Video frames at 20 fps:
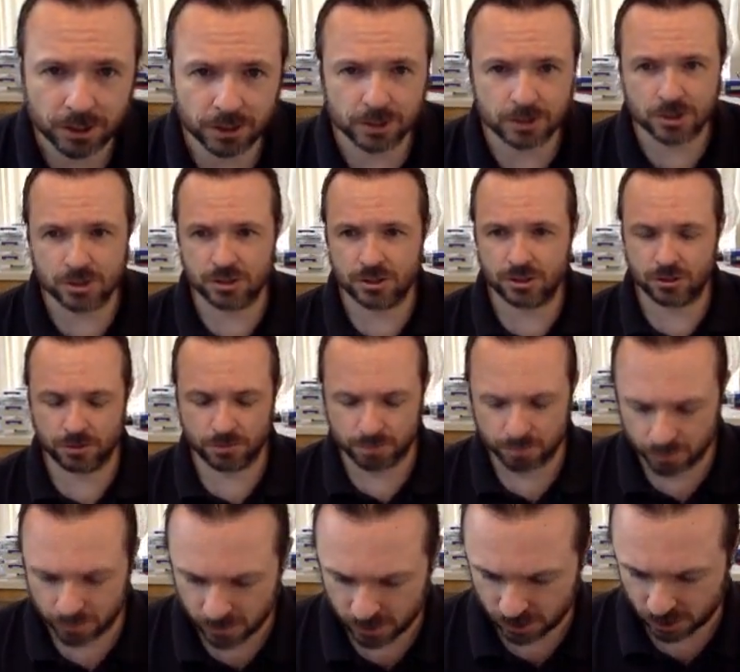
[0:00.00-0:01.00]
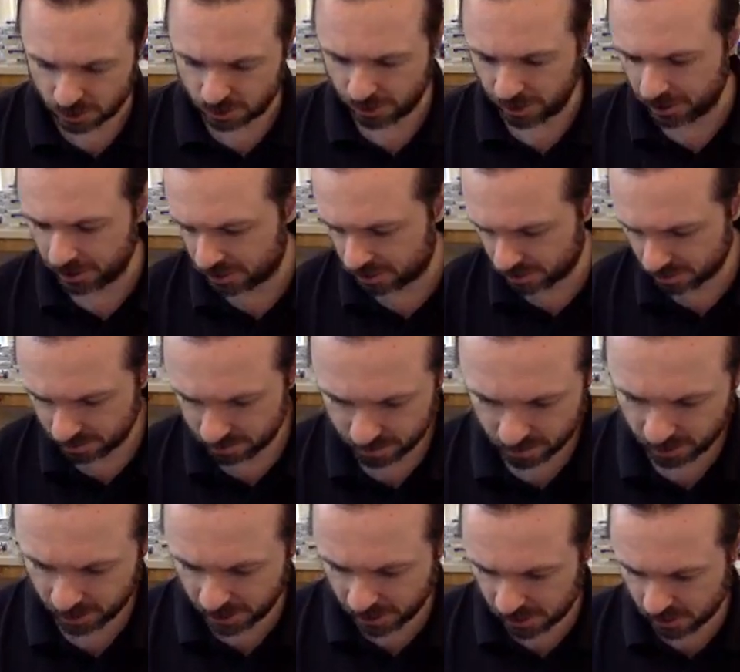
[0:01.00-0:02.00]
just straight
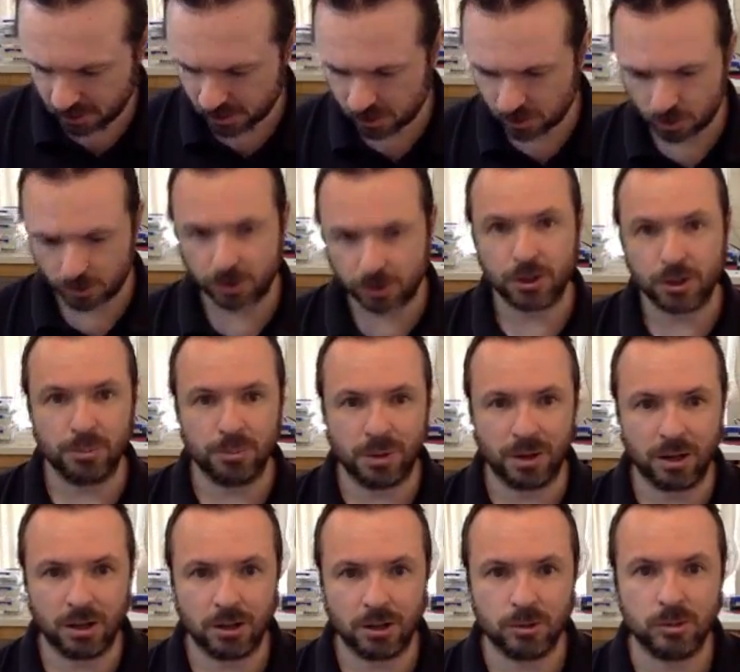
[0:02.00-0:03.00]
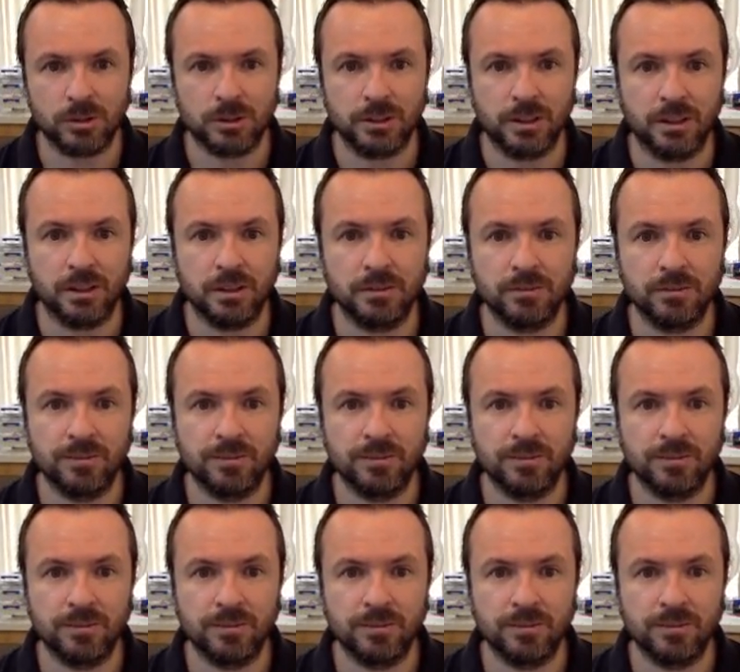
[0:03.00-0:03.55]
lenses, or you got a Barlow on that?